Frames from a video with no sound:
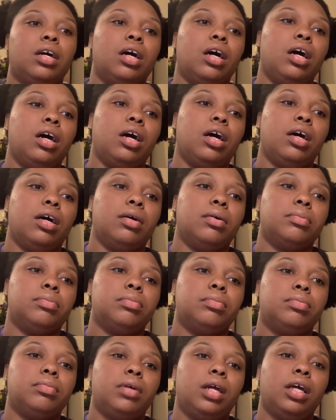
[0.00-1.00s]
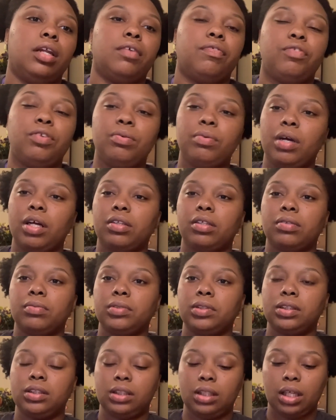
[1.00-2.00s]
and a few other
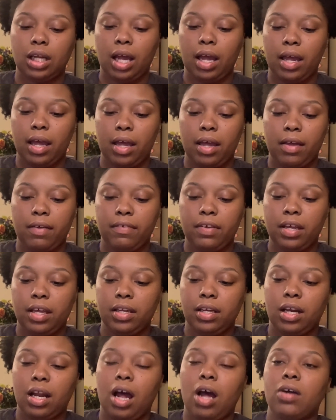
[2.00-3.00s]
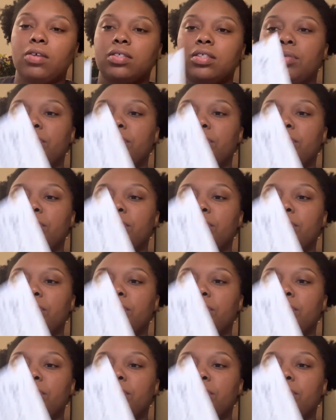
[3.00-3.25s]
ones that I have. And then I also